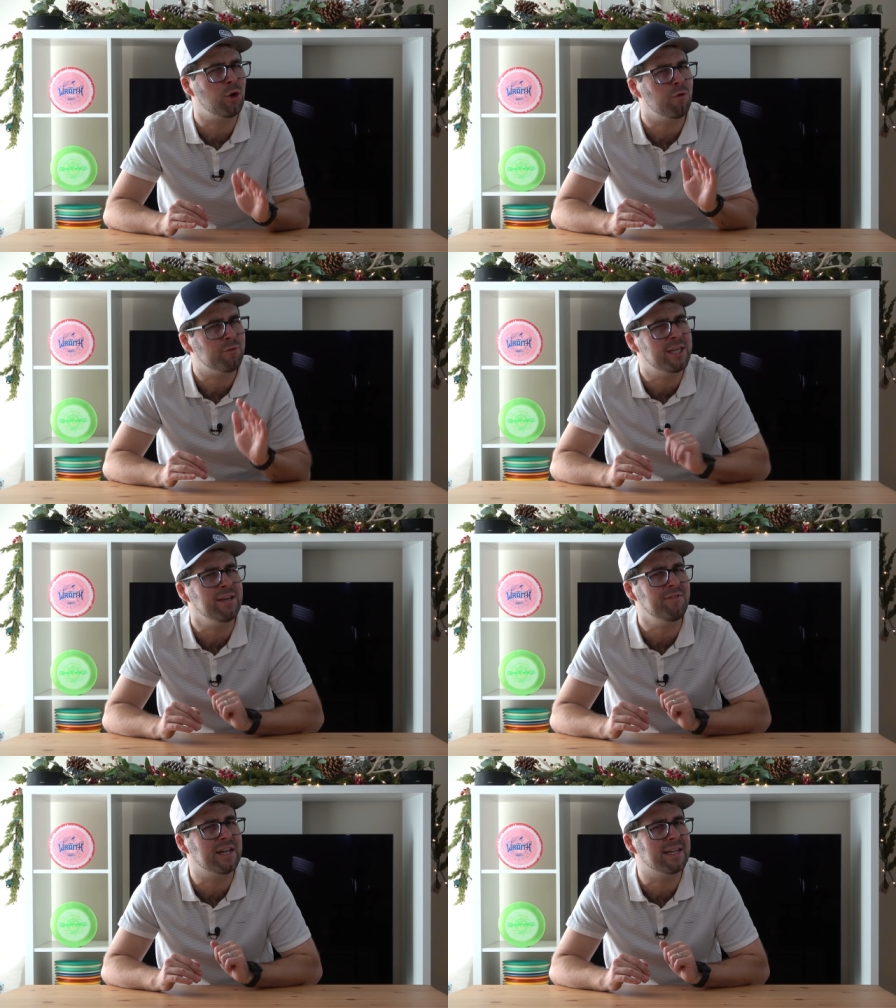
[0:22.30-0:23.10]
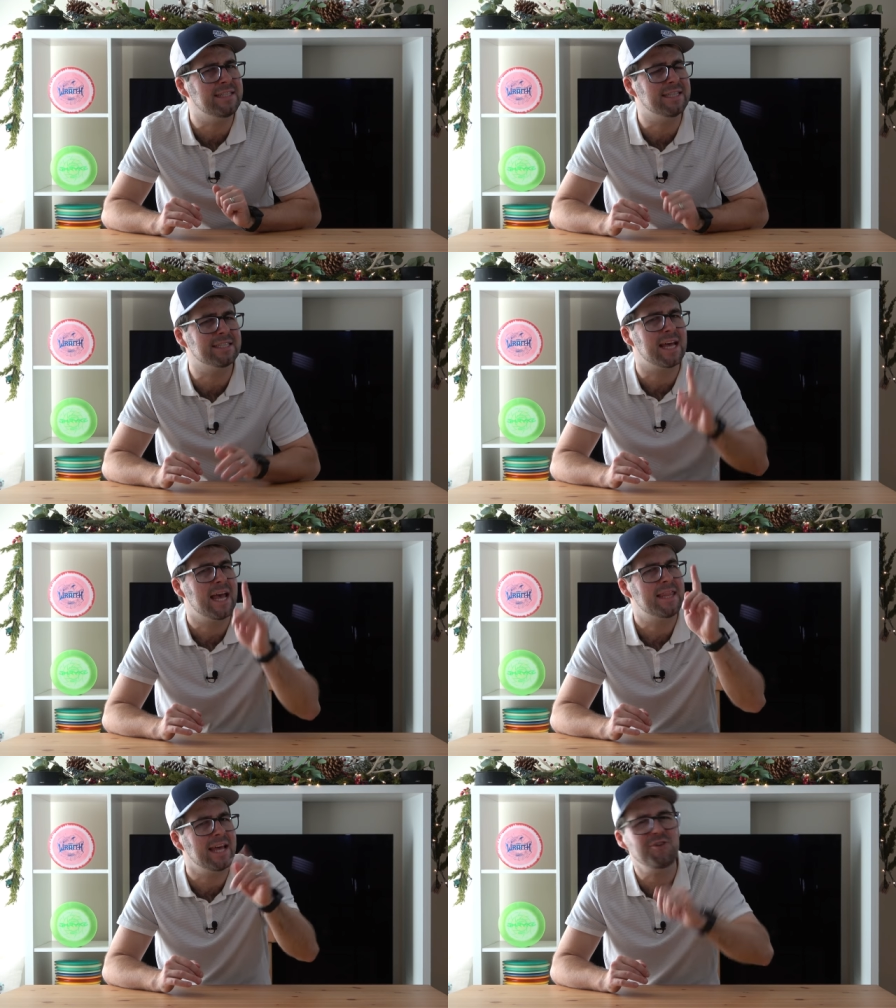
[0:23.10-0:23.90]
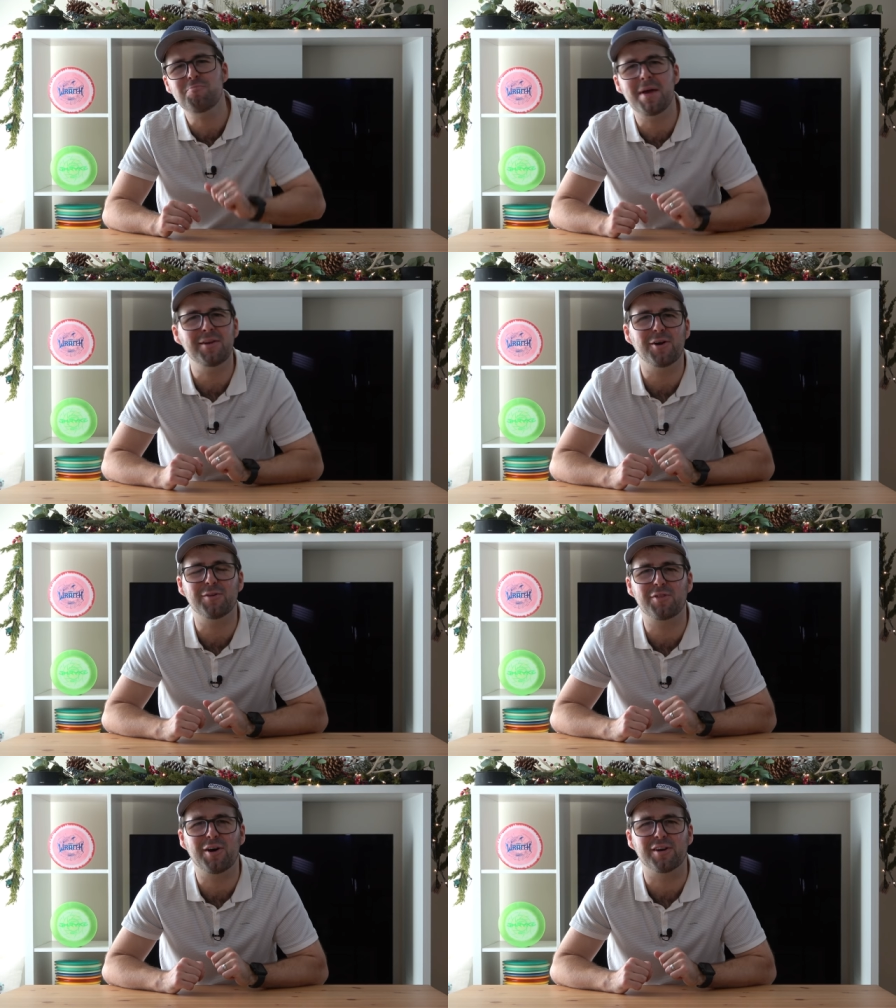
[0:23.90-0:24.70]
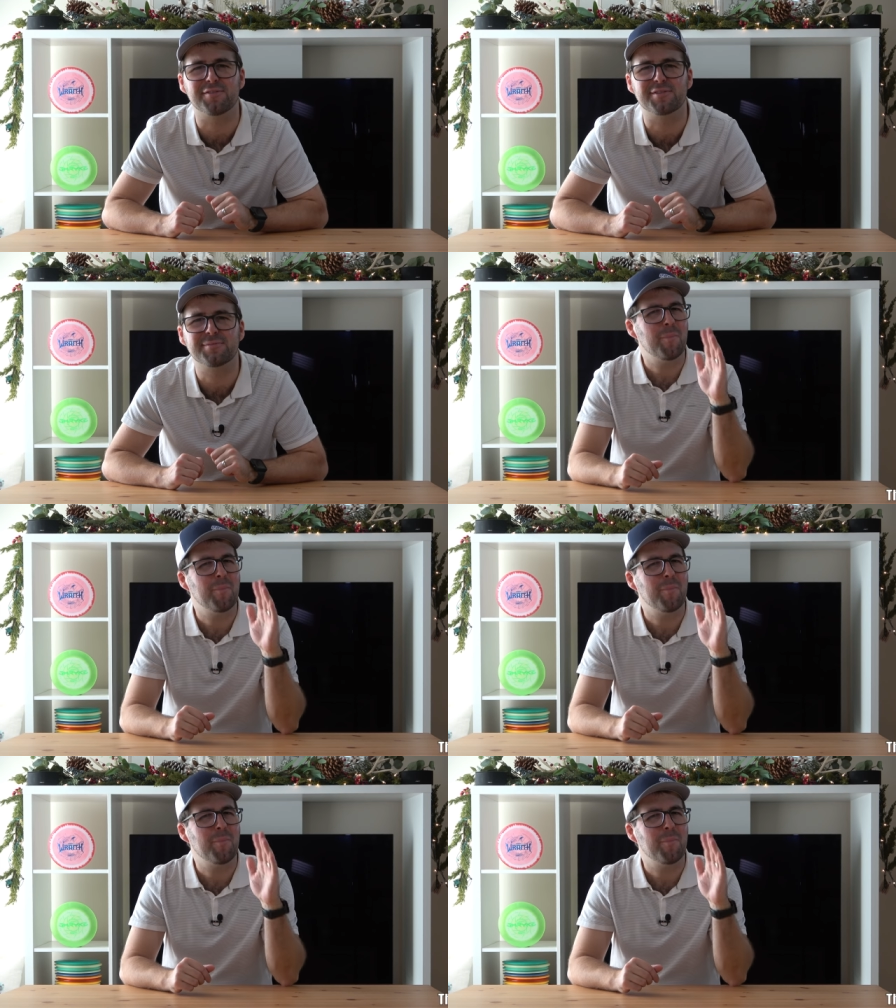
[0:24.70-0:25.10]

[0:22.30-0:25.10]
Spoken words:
golf gift ideas that you may not have thought of.